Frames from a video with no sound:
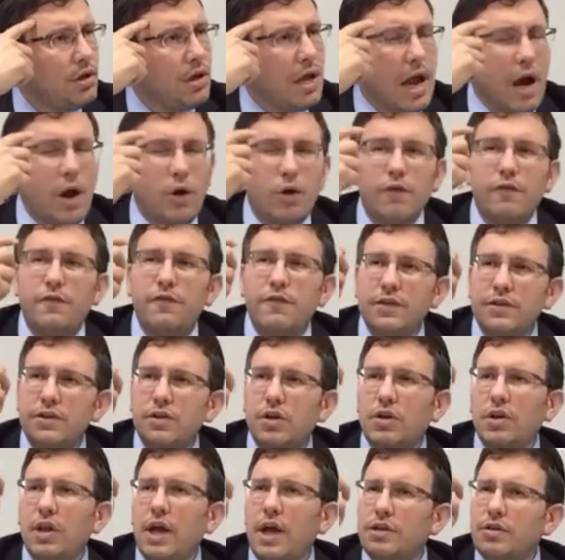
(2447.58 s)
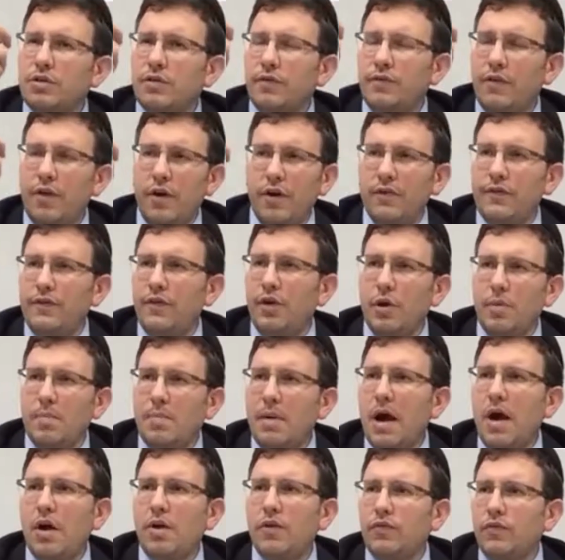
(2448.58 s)
Our physical eyes are very, very
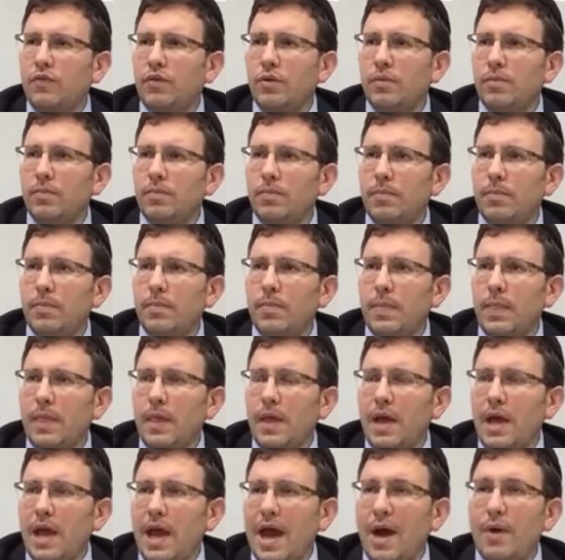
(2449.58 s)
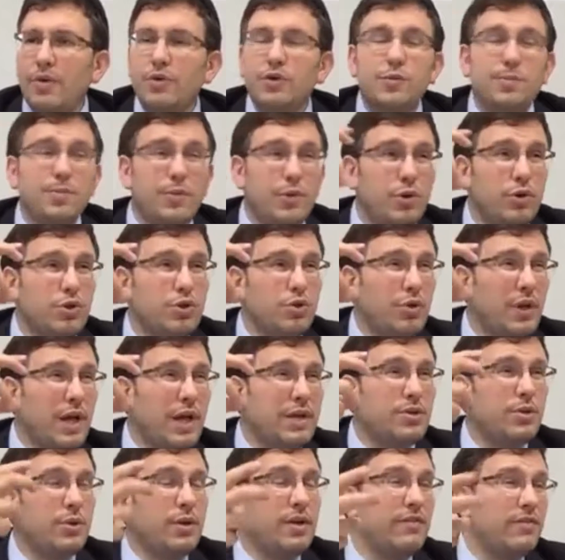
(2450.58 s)
powerful. Our spiritual
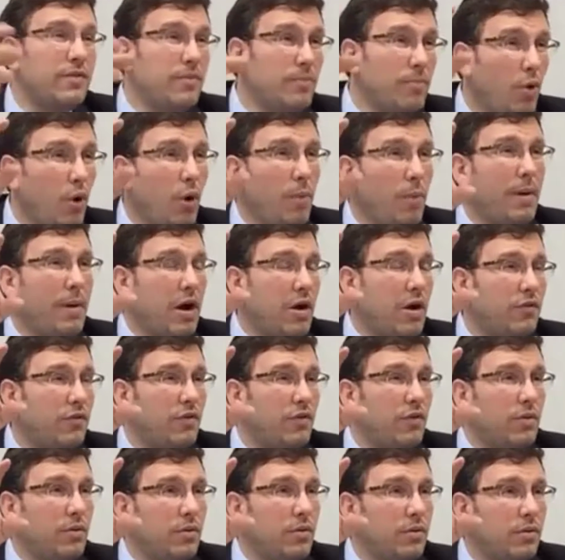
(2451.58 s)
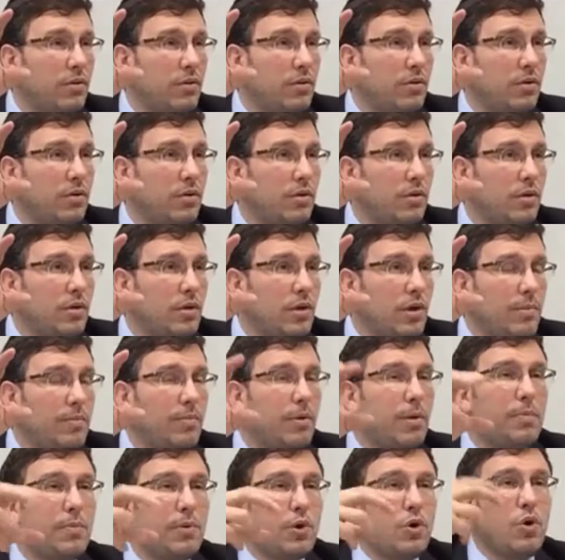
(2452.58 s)
eyes are even more powerful.
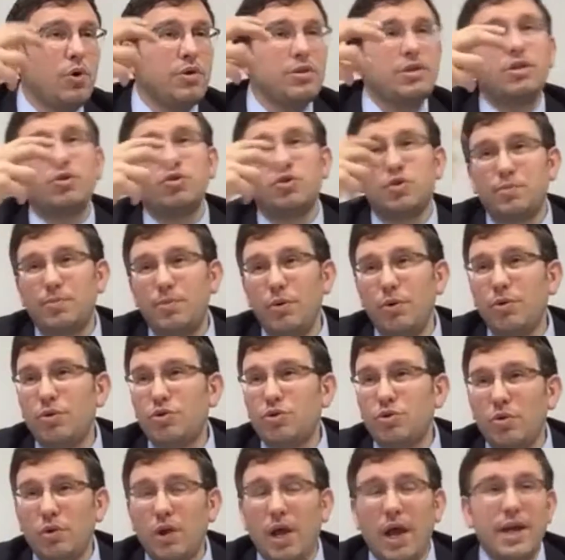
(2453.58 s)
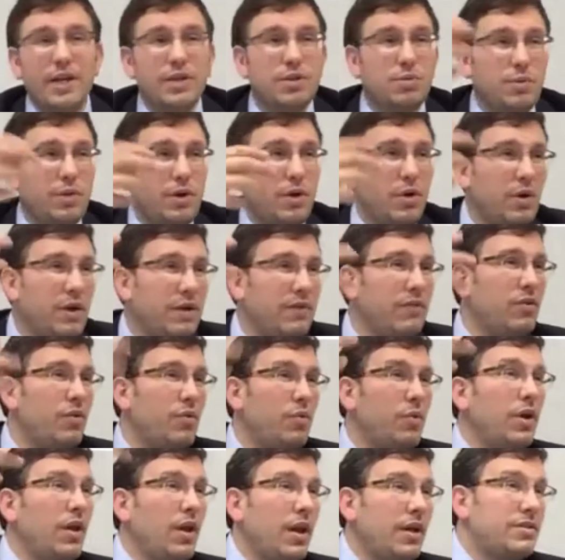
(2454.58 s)
But because they're spiritual eyes, we don't even
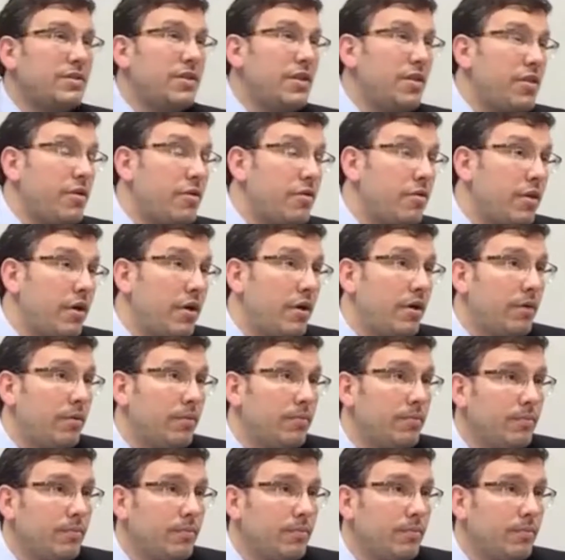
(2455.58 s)
realize that they're there.